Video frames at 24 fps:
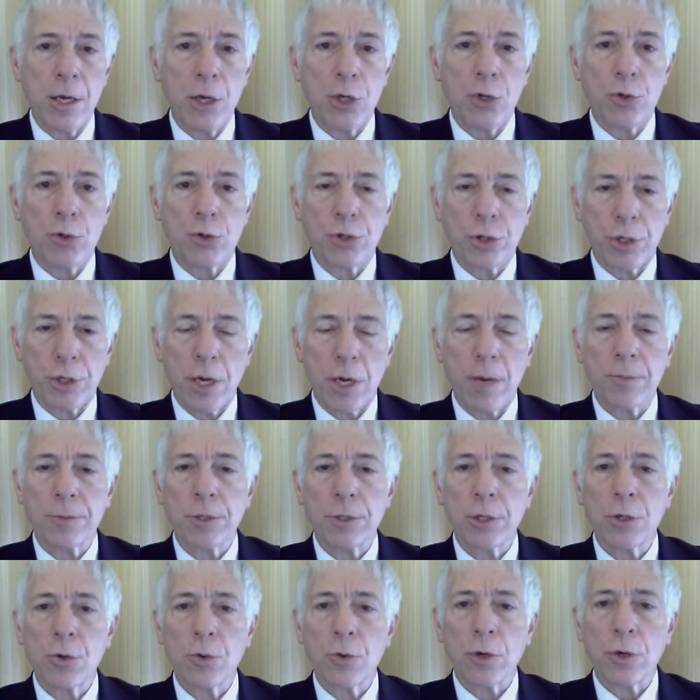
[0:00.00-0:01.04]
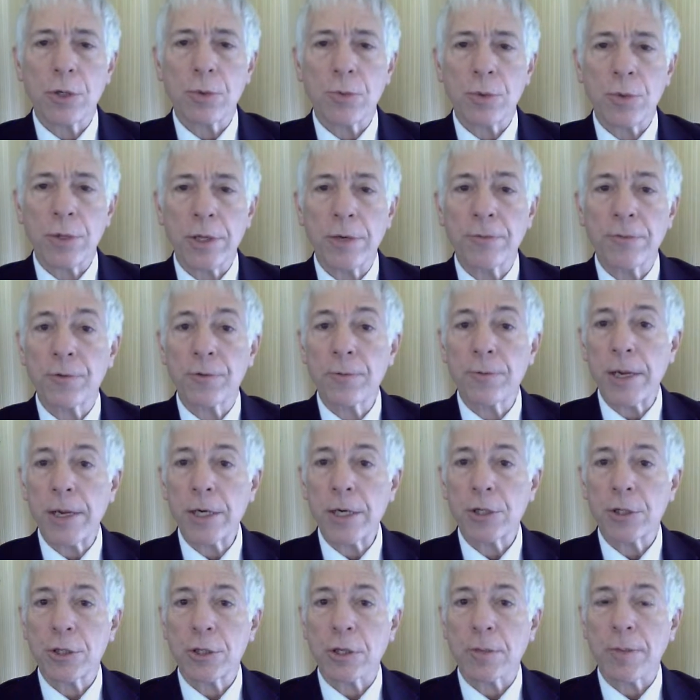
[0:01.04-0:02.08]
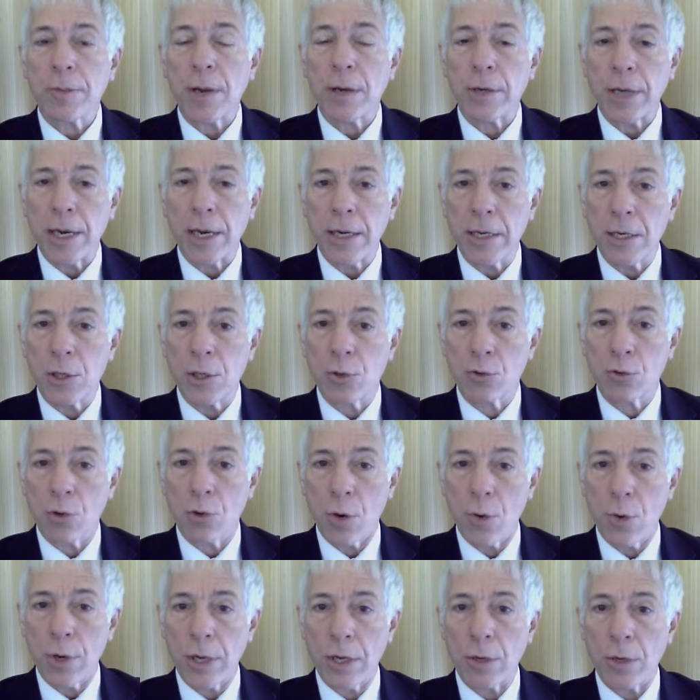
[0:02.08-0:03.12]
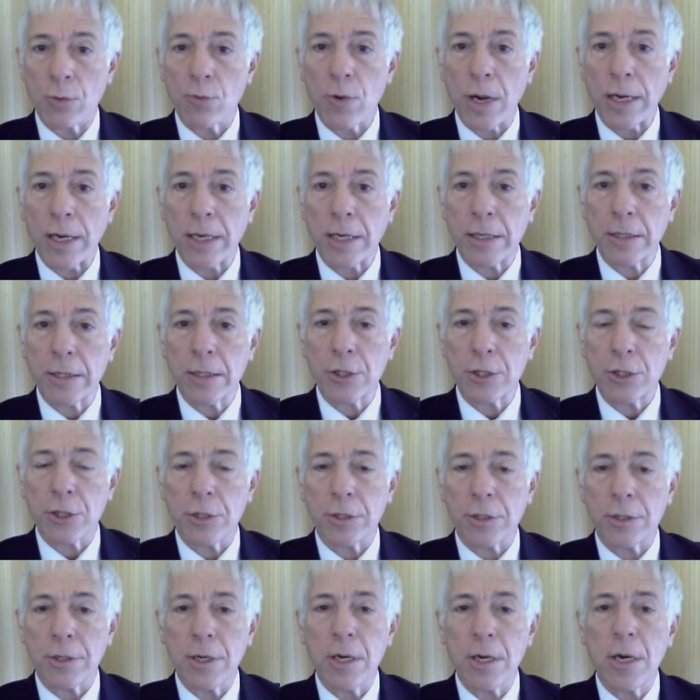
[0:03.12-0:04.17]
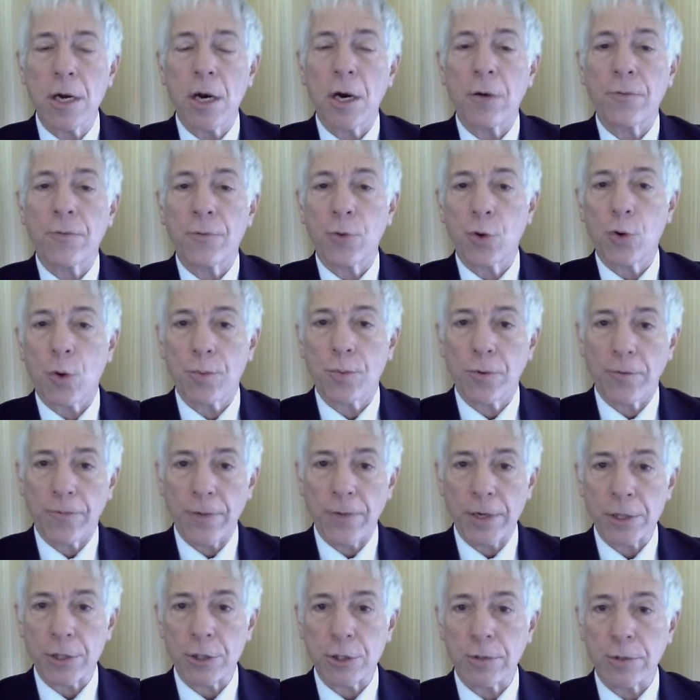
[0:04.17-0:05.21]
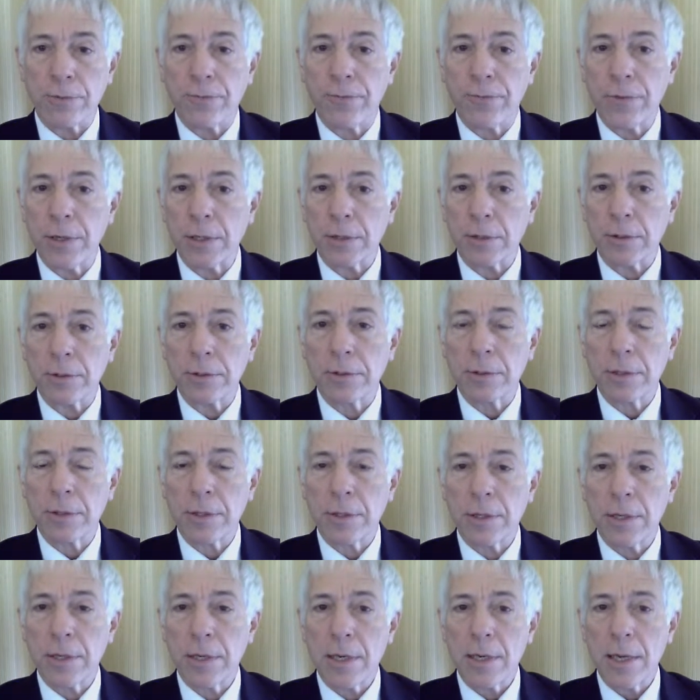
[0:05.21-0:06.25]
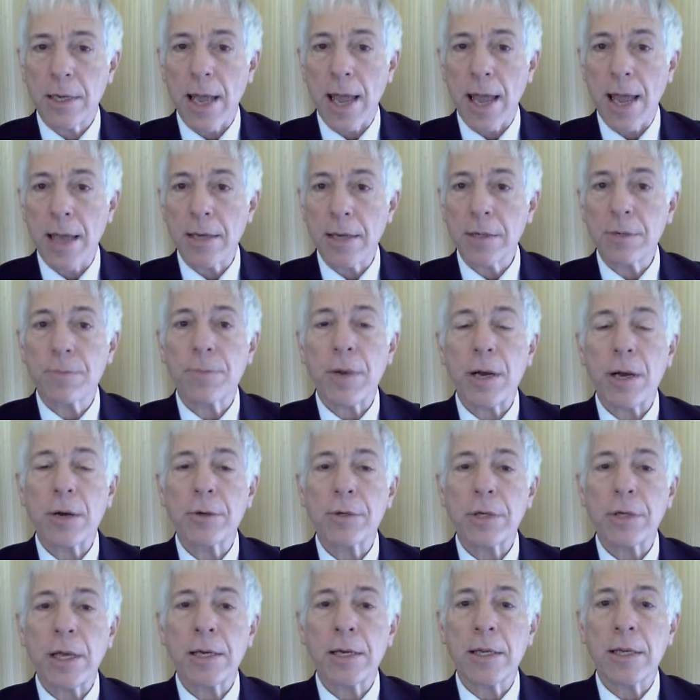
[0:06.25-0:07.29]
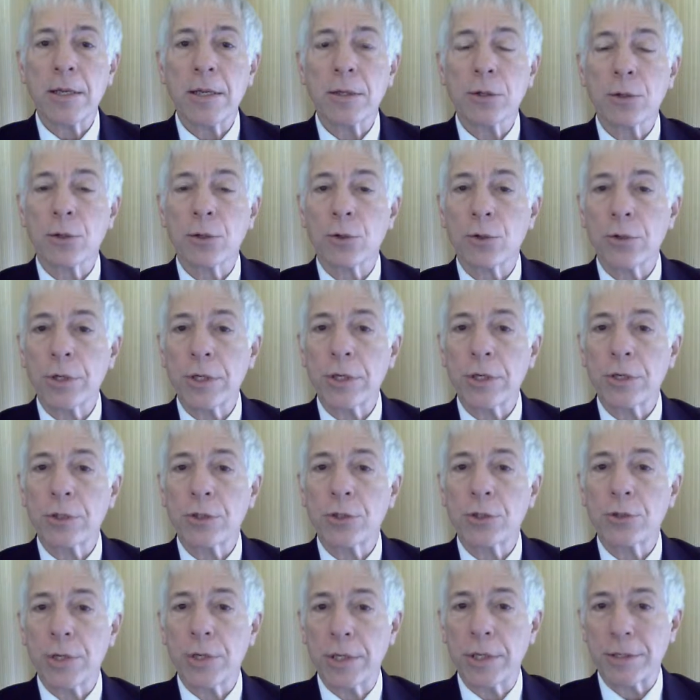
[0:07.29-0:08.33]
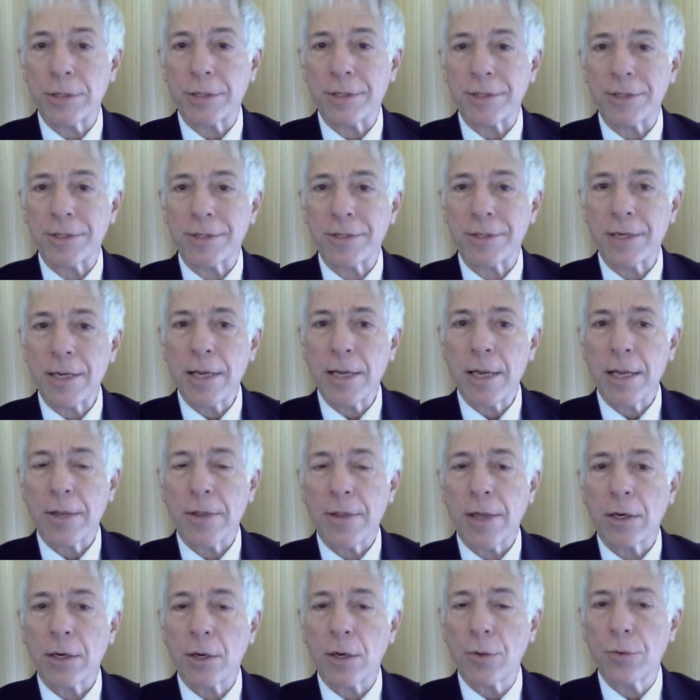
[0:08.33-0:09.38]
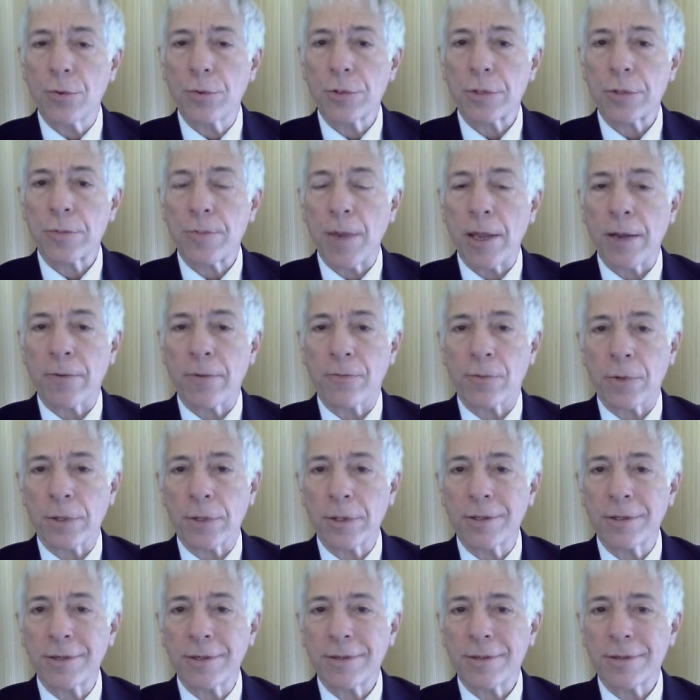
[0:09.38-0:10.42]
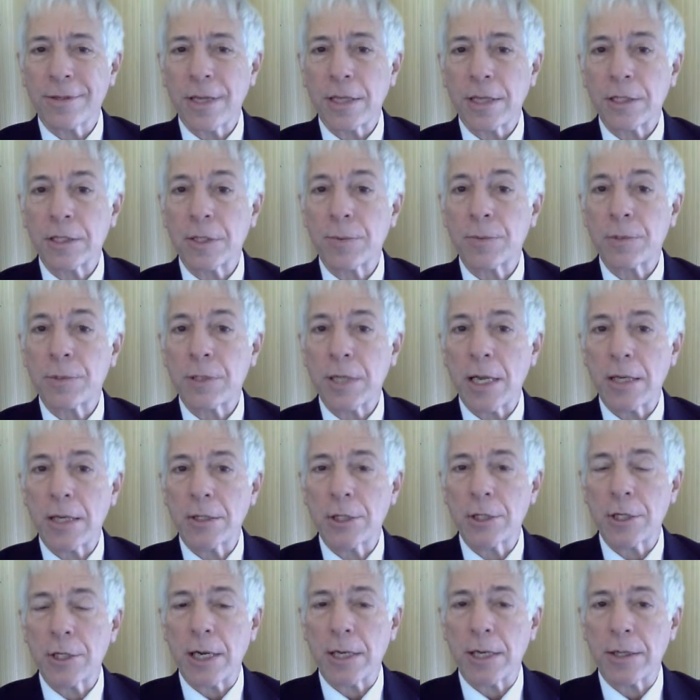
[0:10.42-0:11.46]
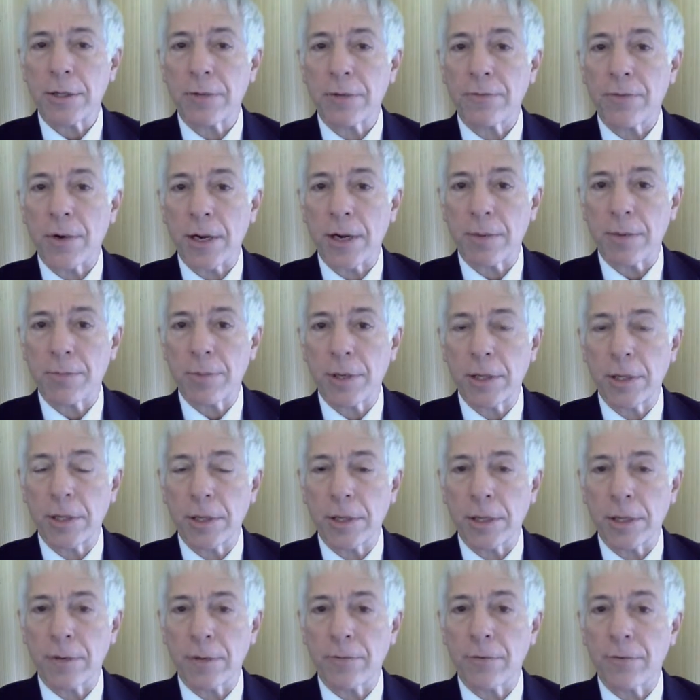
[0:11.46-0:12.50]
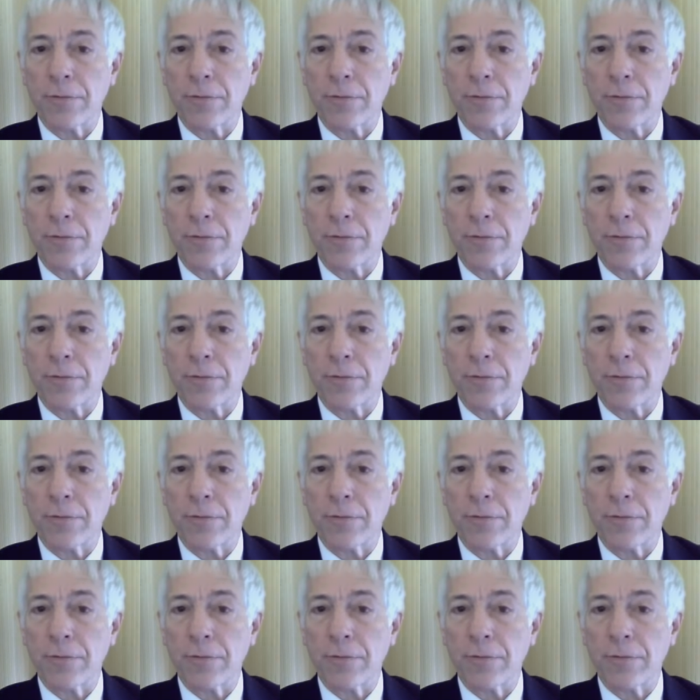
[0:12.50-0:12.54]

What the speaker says: You should come to court with information about any growing recognition of your professional field and about any learned treatises that others may have written that substantiate the viability of